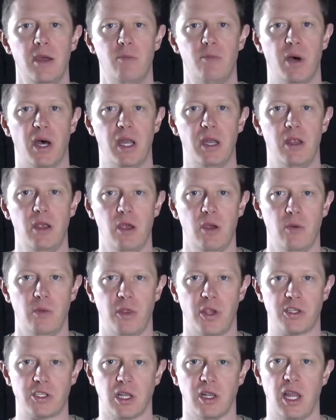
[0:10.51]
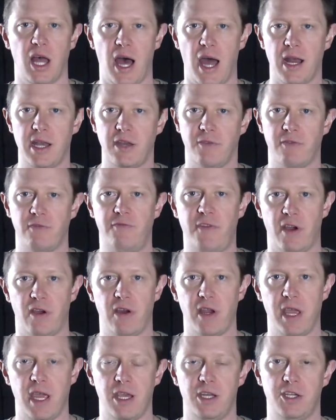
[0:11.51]
but there's a lot of different
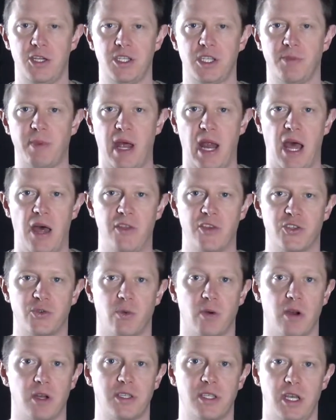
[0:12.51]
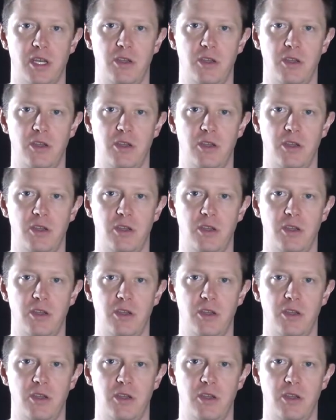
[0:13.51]
variations about how this works,